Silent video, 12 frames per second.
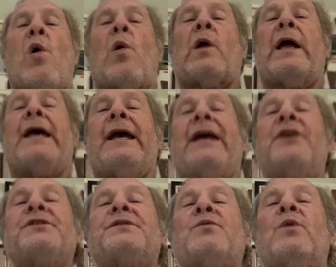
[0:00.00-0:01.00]
Okay,
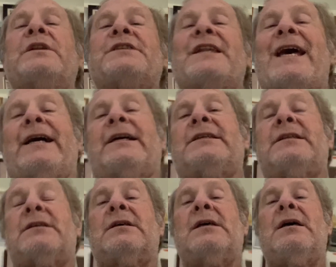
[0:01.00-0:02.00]
here's what's
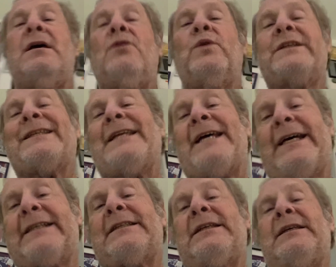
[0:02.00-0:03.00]
next. What's
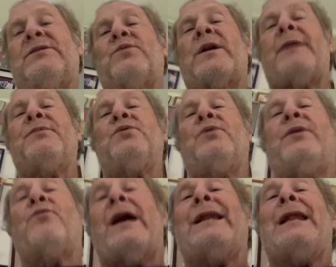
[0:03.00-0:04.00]
next is what I'm
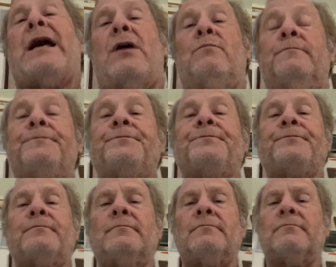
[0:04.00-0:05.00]
doing right now.
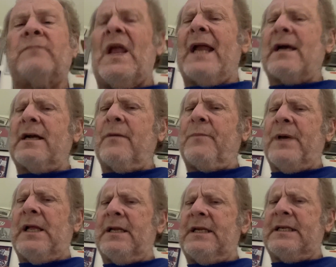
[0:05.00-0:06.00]
Not a
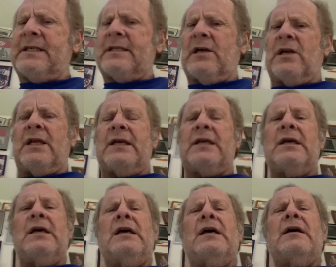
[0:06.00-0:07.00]
cappella necessarily.
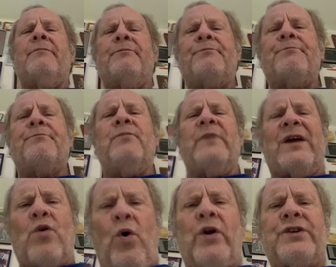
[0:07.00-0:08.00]

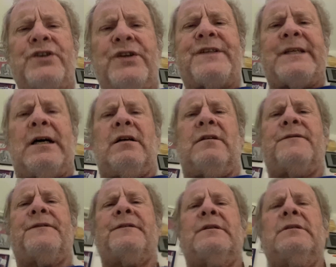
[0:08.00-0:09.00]
Record
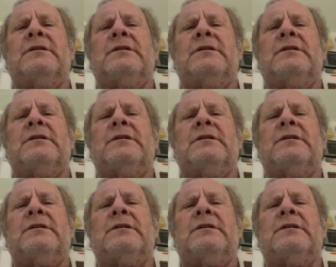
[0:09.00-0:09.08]
yourself.